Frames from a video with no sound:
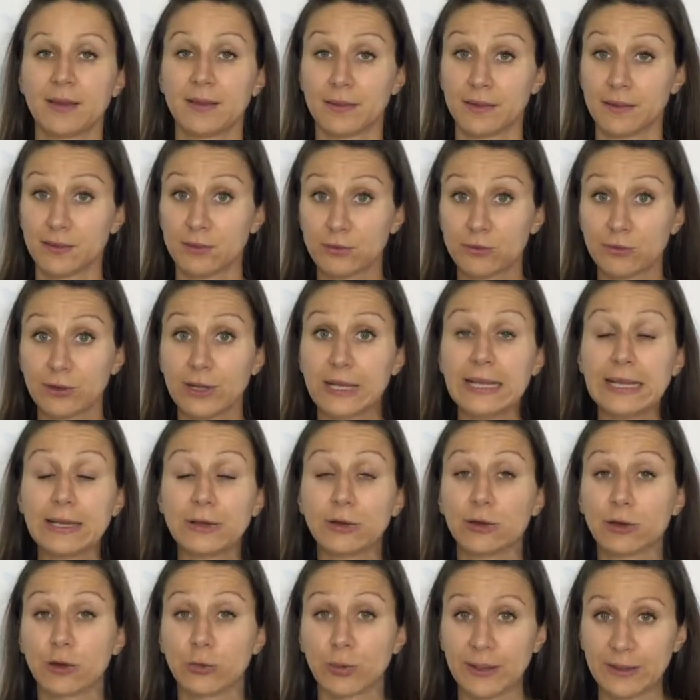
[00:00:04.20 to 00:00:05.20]
That's a really
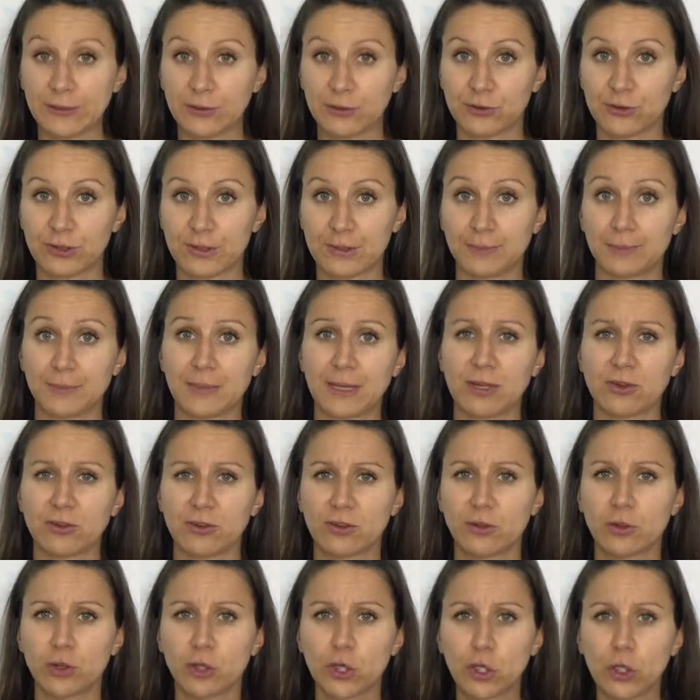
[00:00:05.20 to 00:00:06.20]
good question because
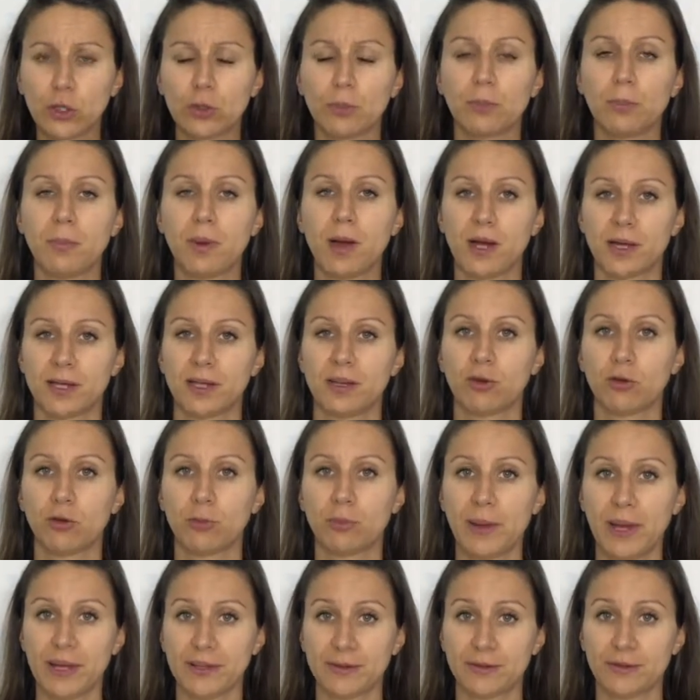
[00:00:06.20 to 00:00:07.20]
a good marketing
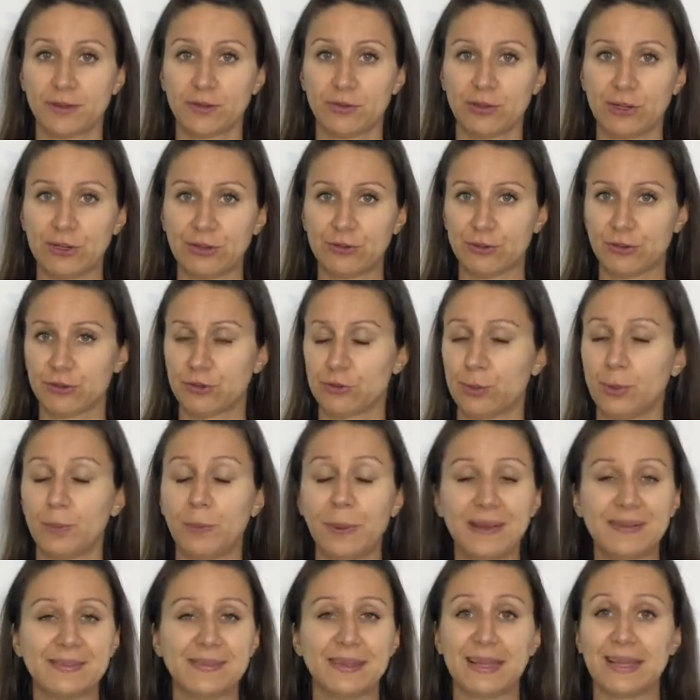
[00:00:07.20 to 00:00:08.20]
competitor research will
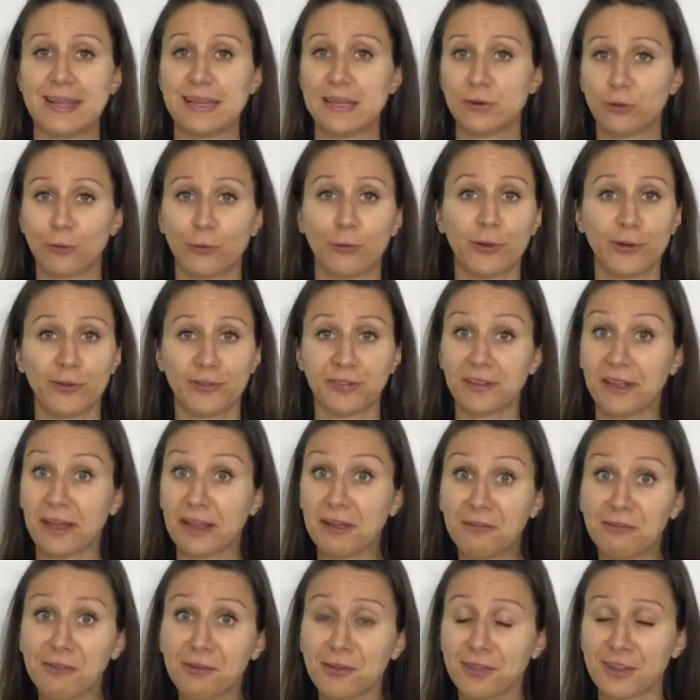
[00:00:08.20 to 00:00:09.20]
basically influence
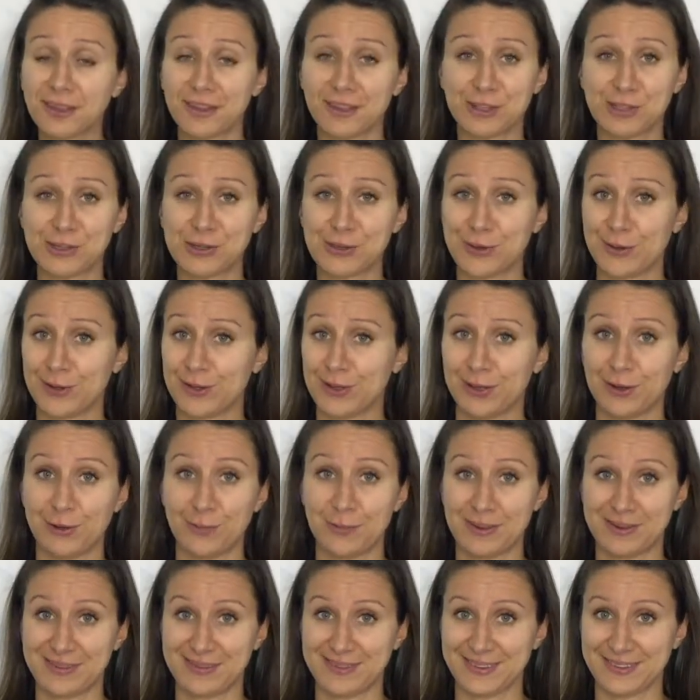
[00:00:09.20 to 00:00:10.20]
everything you're doing in your
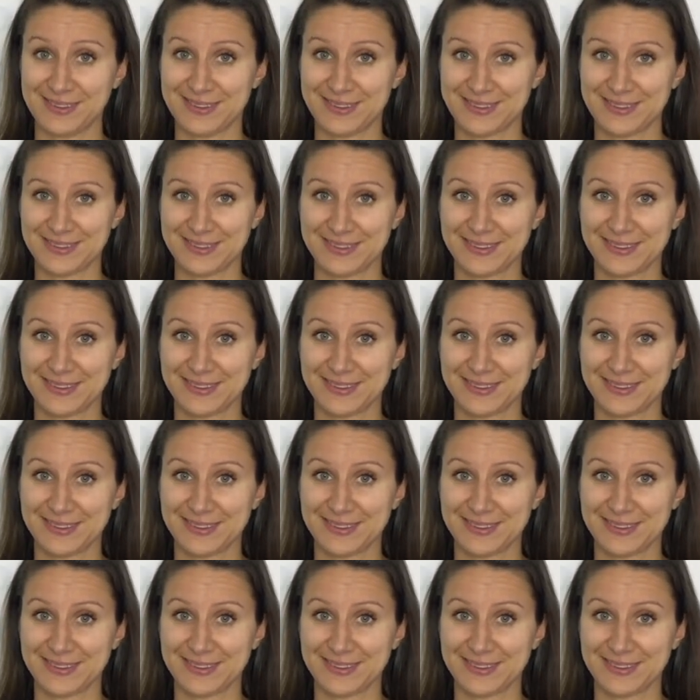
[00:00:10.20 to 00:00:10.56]
business.